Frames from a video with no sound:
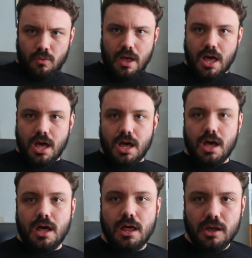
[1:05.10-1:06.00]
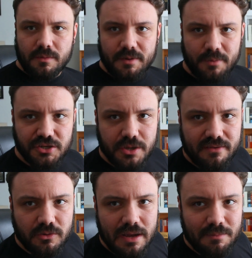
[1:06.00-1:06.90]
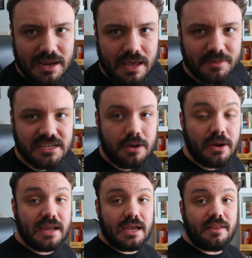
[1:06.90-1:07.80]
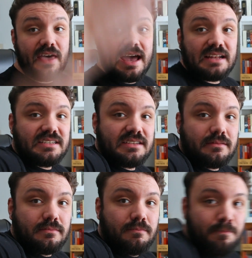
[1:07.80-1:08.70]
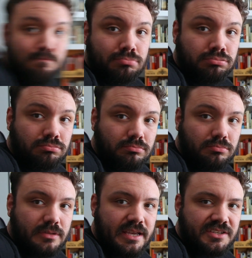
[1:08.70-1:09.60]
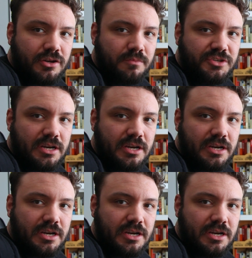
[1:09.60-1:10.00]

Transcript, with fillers: Welcome to Books You Haven't Read. My name is Nate Rankin. That is Noam